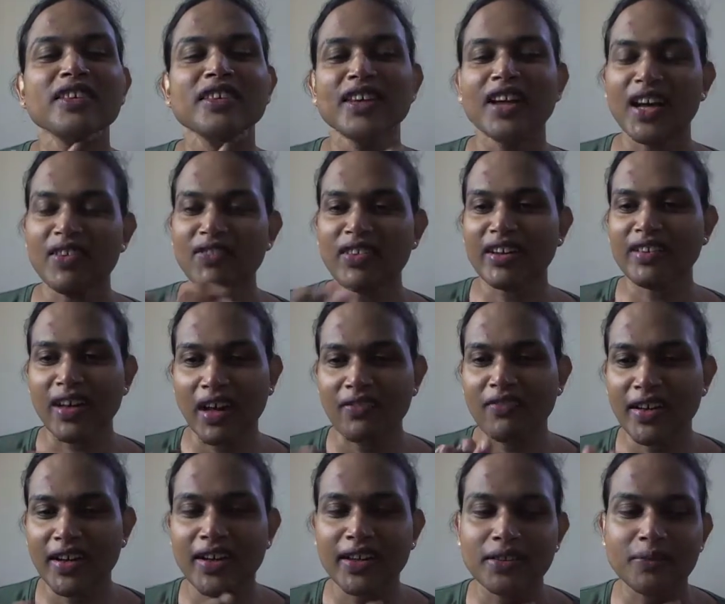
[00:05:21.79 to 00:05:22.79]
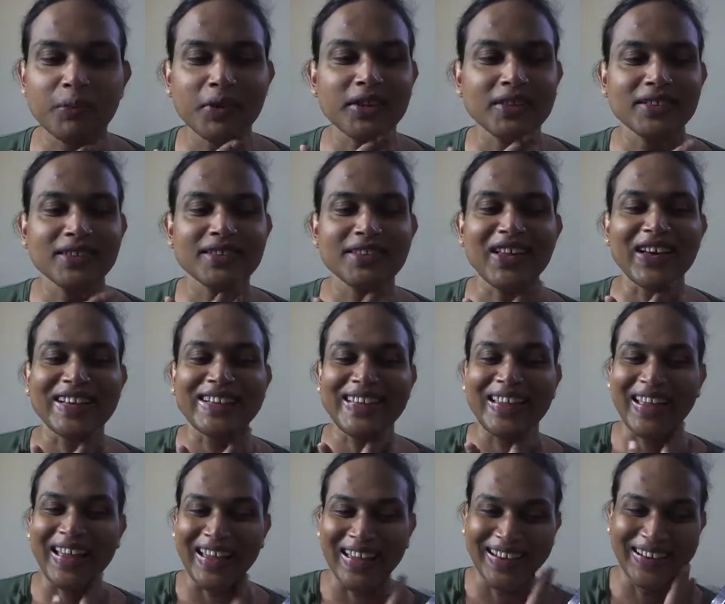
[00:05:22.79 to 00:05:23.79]
I've had experiences like
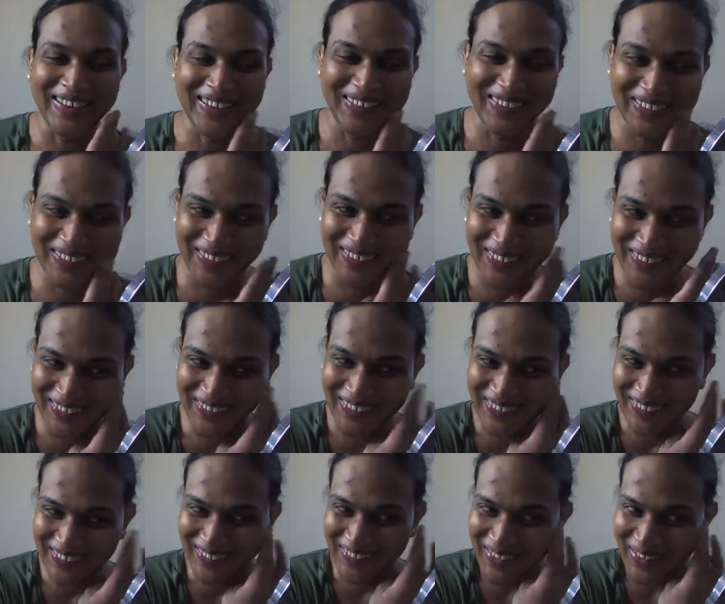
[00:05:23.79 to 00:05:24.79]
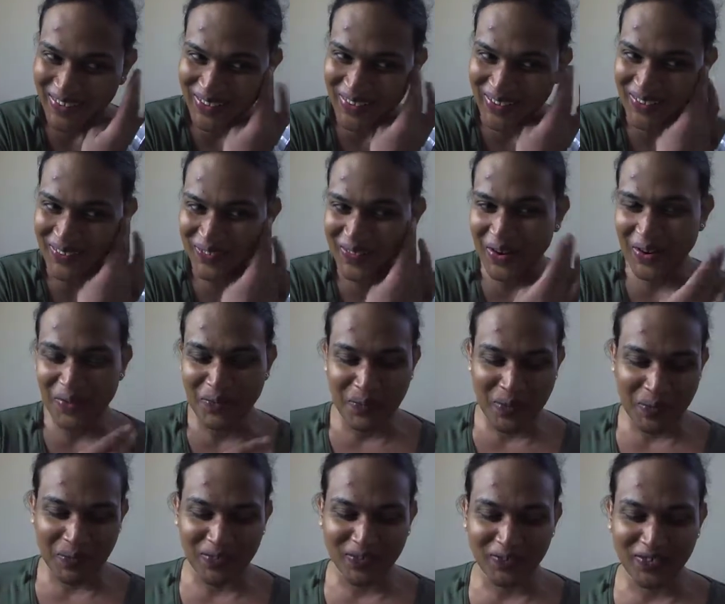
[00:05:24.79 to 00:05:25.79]
that, where
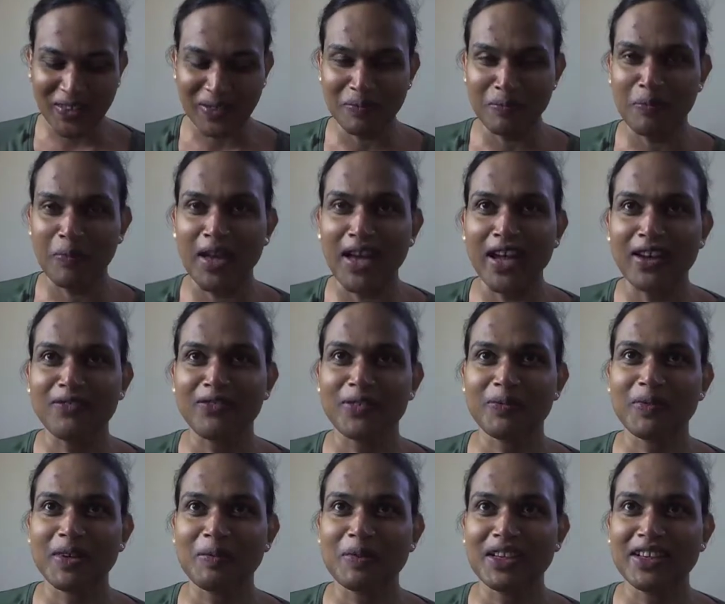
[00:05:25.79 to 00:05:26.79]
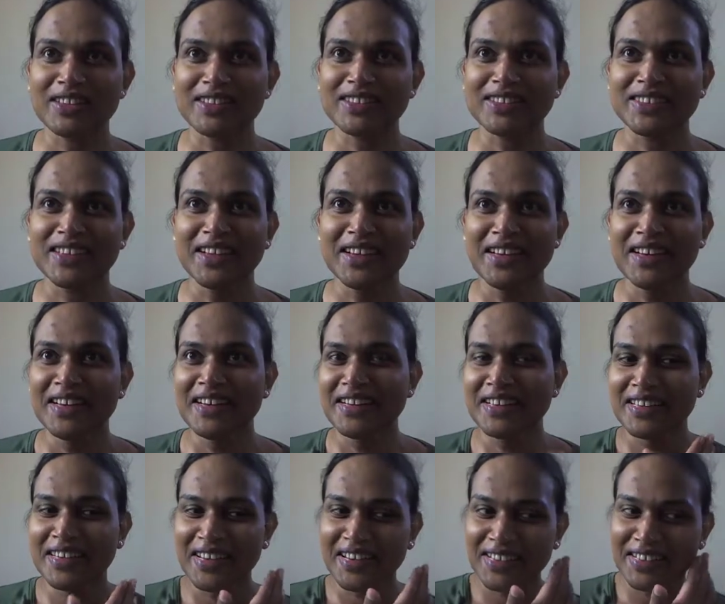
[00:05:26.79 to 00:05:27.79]
people feel bad for me because
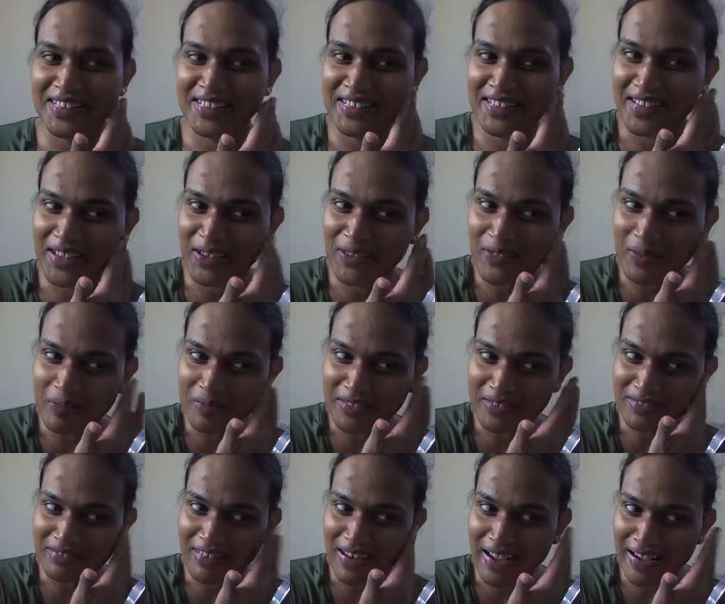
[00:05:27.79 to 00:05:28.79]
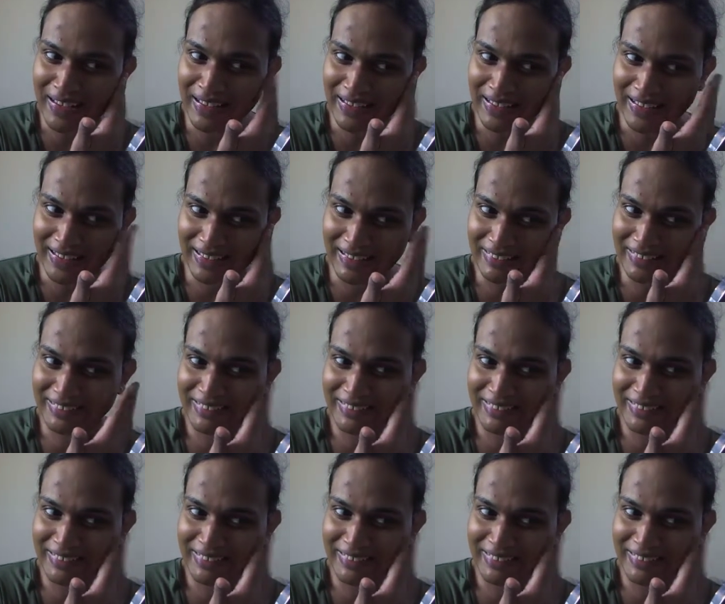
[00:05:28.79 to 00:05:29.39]
they can see how I'm struggling.